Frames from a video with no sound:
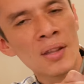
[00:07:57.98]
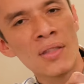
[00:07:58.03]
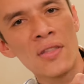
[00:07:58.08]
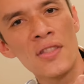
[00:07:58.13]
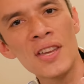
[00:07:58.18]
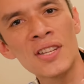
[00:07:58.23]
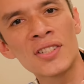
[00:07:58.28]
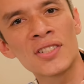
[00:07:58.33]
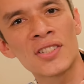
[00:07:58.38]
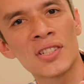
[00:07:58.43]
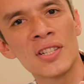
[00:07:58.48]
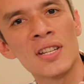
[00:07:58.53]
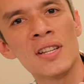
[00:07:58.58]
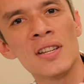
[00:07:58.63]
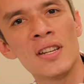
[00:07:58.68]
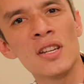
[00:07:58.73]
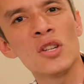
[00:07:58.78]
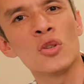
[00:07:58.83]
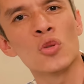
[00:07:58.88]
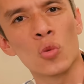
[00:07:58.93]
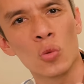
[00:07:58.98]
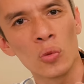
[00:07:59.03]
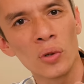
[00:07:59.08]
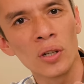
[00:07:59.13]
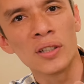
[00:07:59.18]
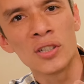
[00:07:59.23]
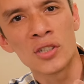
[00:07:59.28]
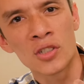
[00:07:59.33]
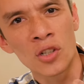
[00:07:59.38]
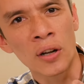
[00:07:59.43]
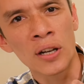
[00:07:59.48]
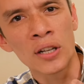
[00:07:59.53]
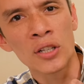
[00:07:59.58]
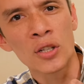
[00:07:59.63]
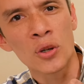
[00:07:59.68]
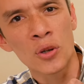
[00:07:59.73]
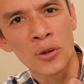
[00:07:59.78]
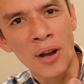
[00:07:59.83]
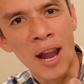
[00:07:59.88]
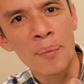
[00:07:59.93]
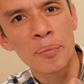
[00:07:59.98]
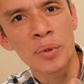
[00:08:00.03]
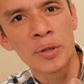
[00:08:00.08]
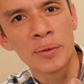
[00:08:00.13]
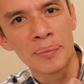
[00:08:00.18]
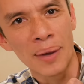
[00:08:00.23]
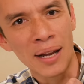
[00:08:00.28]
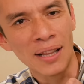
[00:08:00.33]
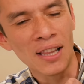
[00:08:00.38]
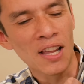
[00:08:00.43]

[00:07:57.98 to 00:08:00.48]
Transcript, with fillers: This is really starting to cramp my